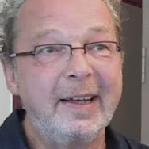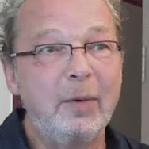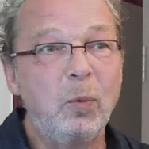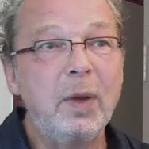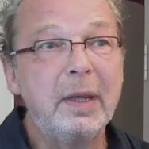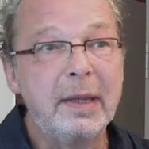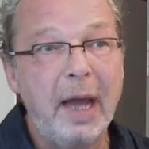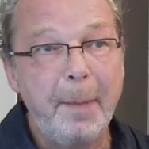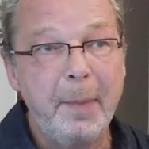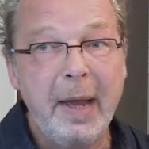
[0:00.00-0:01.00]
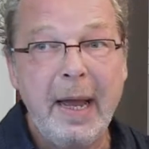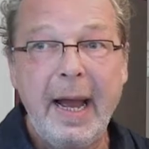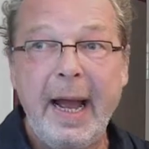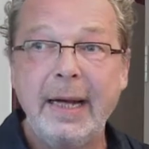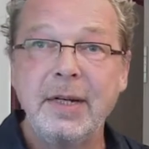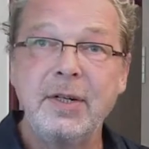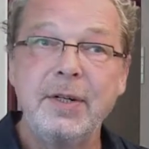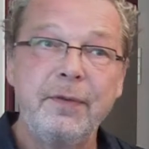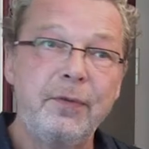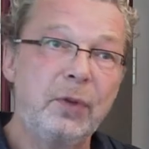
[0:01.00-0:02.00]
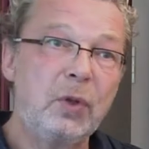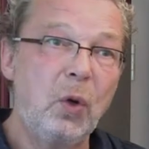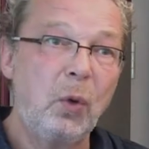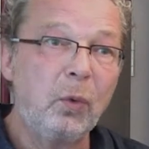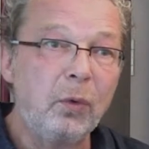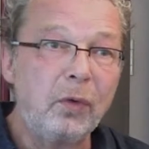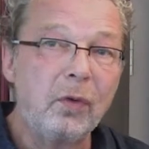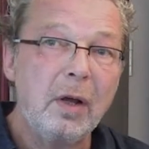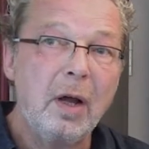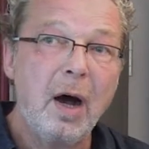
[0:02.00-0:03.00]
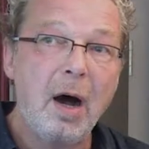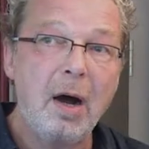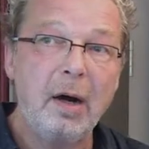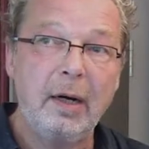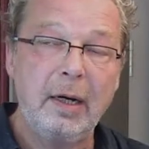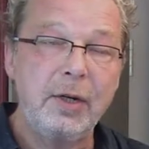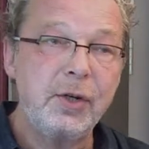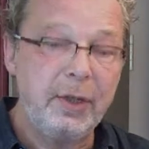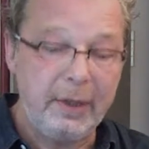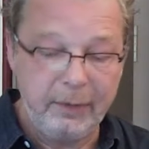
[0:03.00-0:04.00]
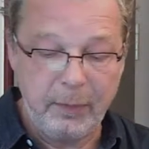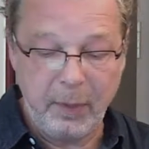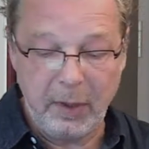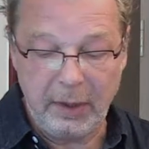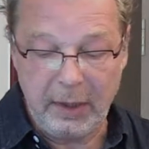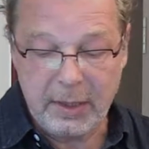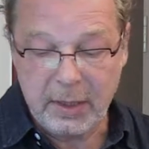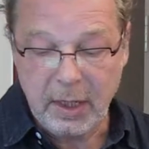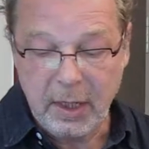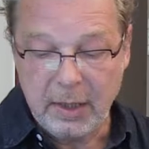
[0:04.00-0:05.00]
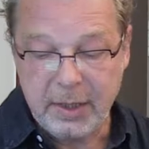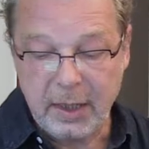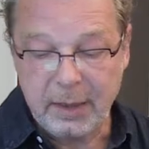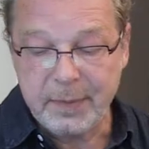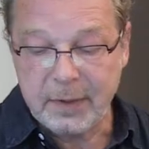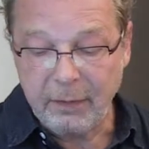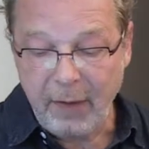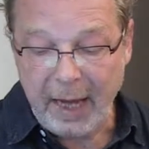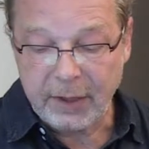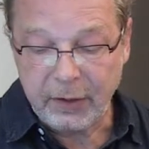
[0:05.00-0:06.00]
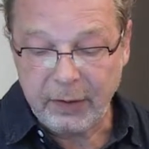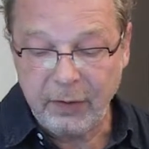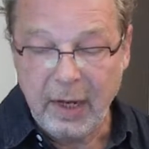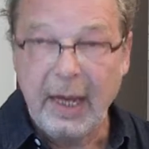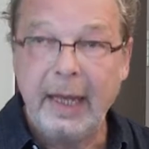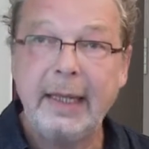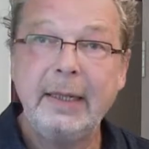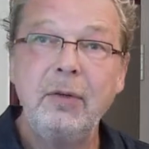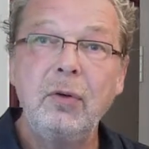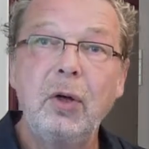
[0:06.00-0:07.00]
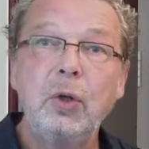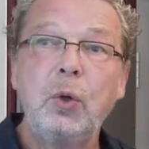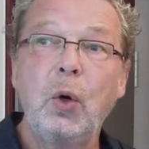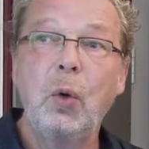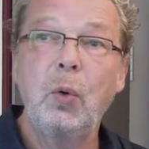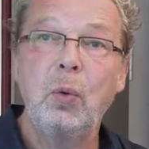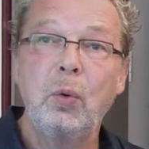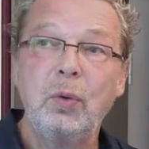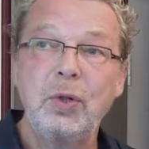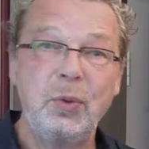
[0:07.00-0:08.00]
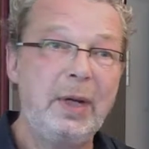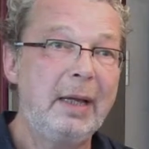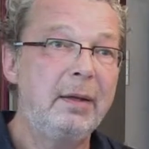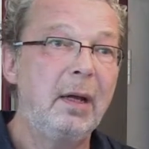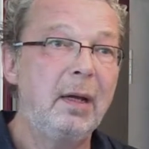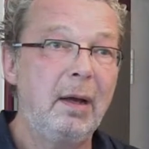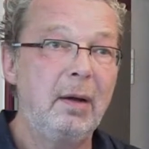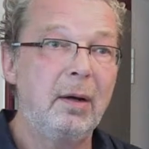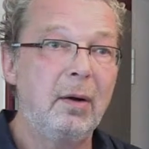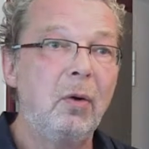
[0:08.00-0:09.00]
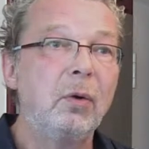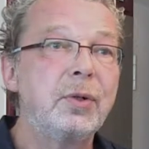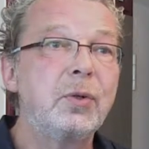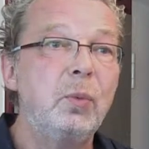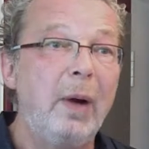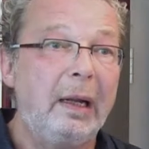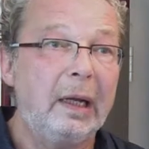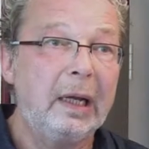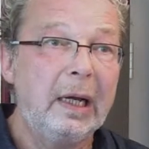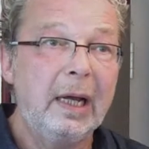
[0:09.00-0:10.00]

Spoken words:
with them, and different goals are achieved by these types of actions, and they do not go together all too well.